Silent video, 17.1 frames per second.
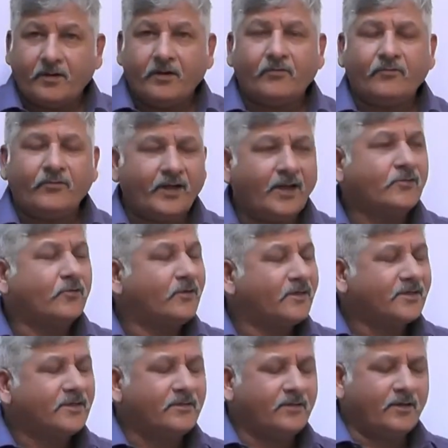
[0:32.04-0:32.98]
we also
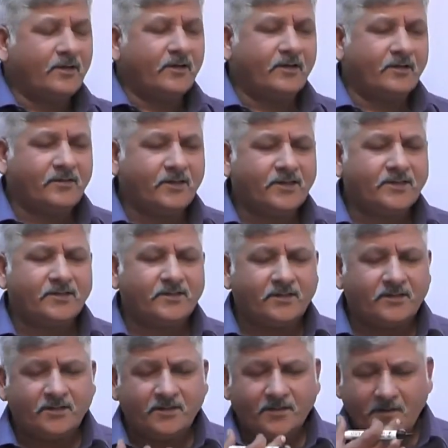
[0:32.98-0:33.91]
discussed
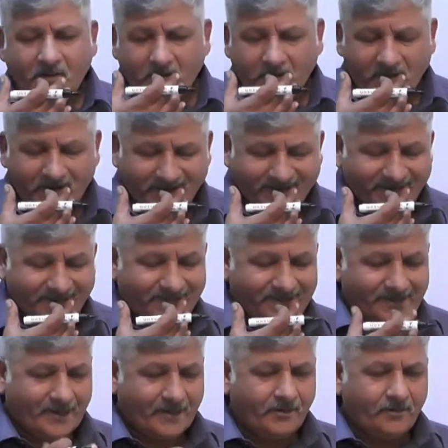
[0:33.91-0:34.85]

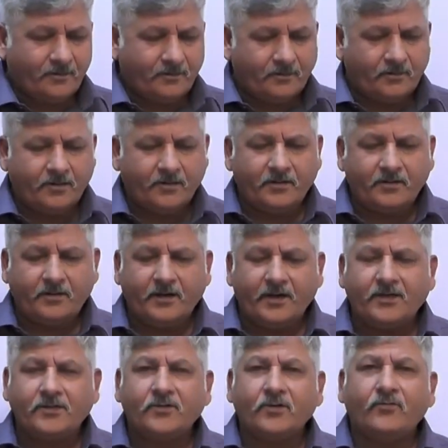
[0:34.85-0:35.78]
that
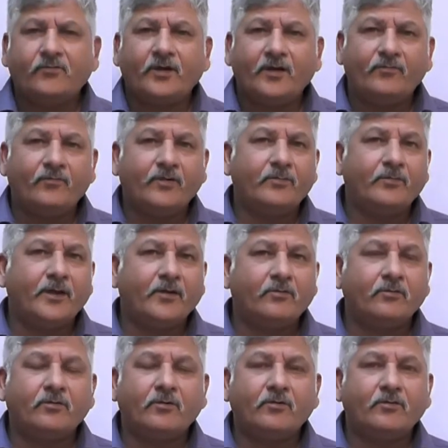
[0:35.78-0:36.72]
8051
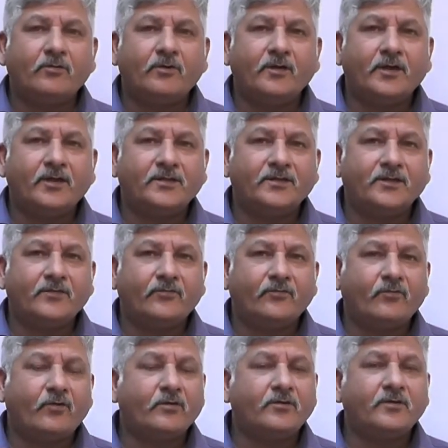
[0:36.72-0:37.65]
microcontroller is a
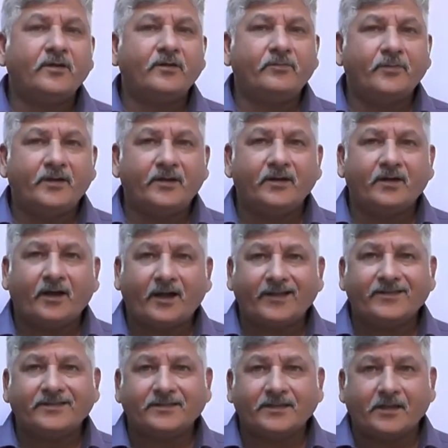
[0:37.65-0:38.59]
40 pin
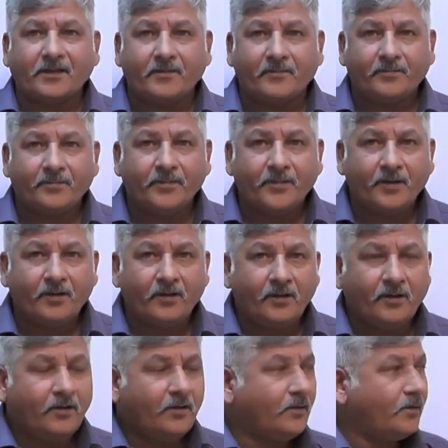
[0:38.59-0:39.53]
IC.
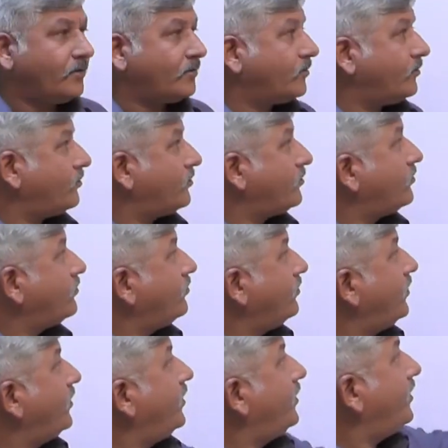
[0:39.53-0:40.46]
So today